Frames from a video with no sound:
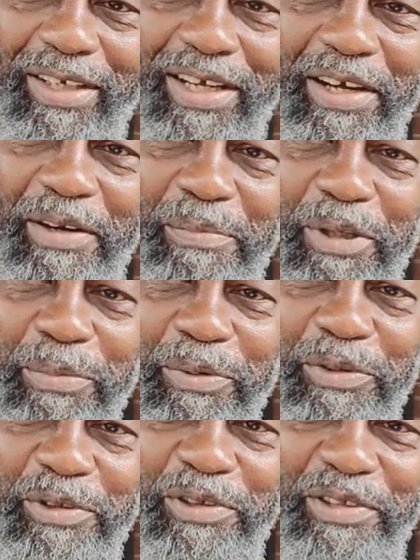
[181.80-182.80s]
kind of
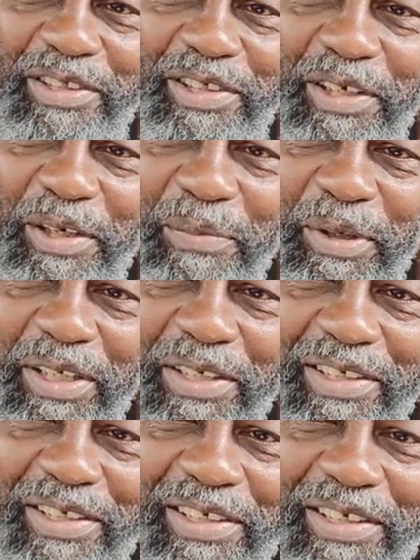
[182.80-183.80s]
peoples, you know what I mean?
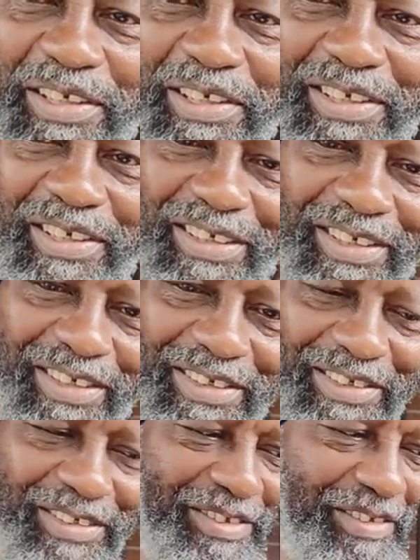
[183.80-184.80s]
They,
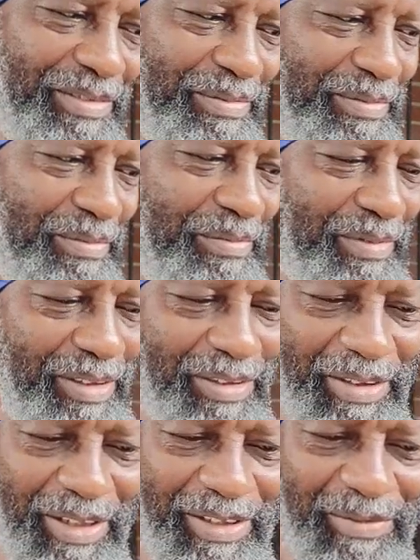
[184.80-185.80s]

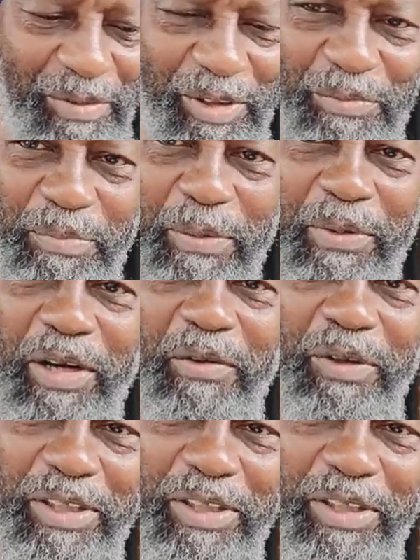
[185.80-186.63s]
uh, well, maybe not,